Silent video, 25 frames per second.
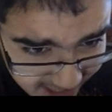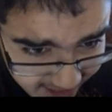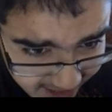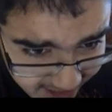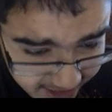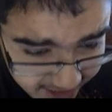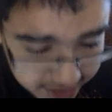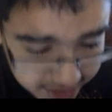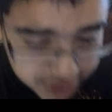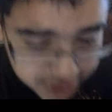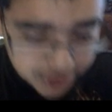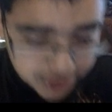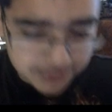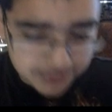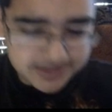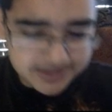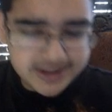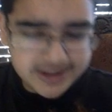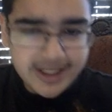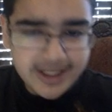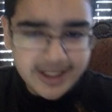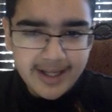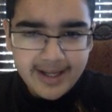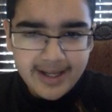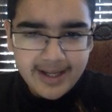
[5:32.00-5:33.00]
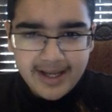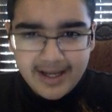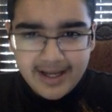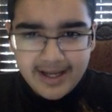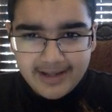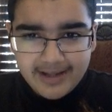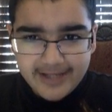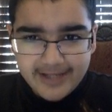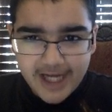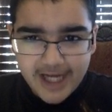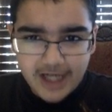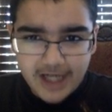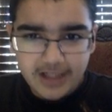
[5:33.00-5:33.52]
air troops.
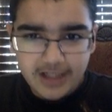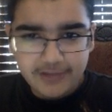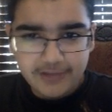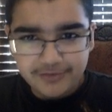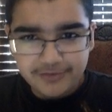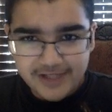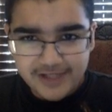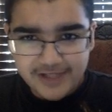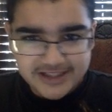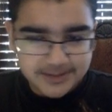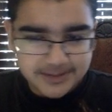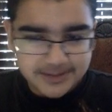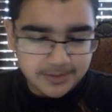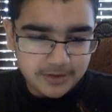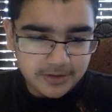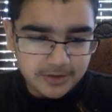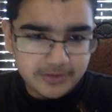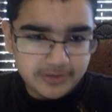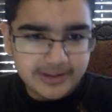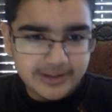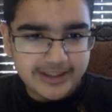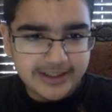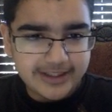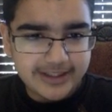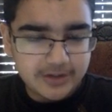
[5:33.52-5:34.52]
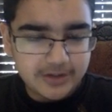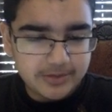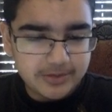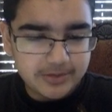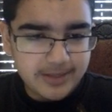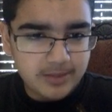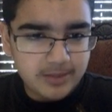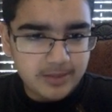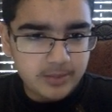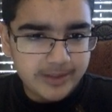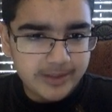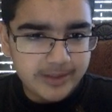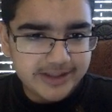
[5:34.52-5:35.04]
Now, if he has a balloon, I can do
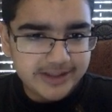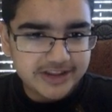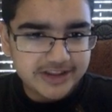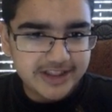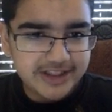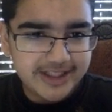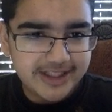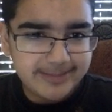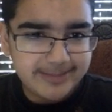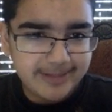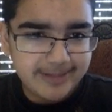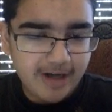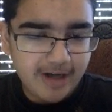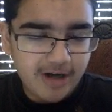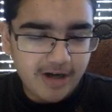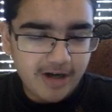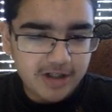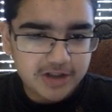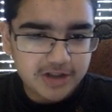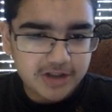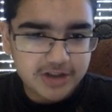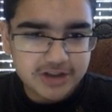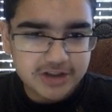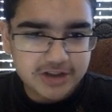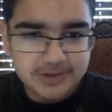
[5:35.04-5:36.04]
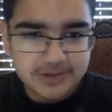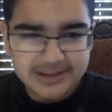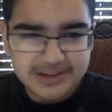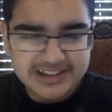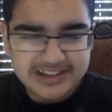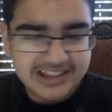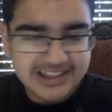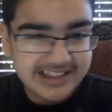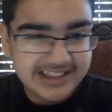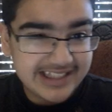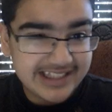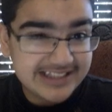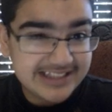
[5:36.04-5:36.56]
my witch and my archers, but
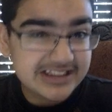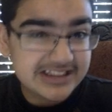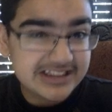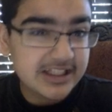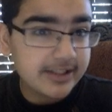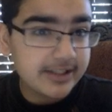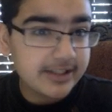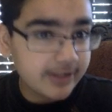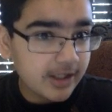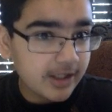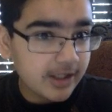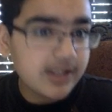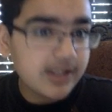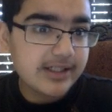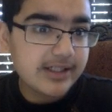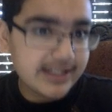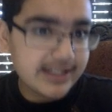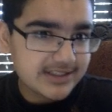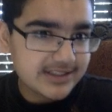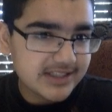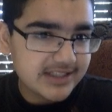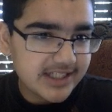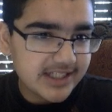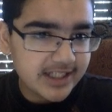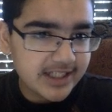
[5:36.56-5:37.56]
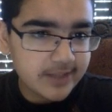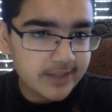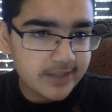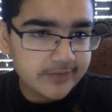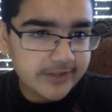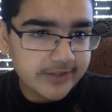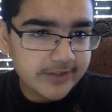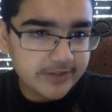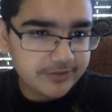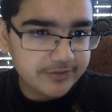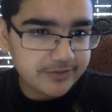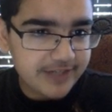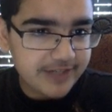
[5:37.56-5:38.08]
still, that's a negative
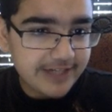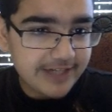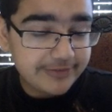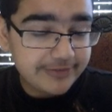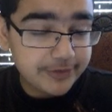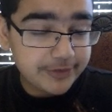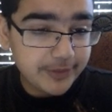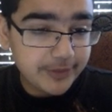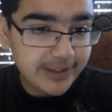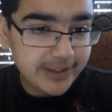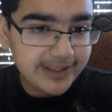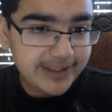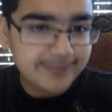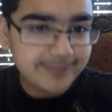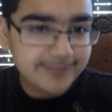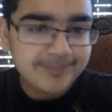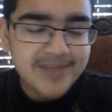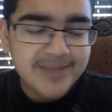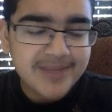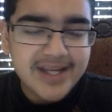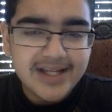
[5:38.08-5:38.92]
trade, 5 to 8.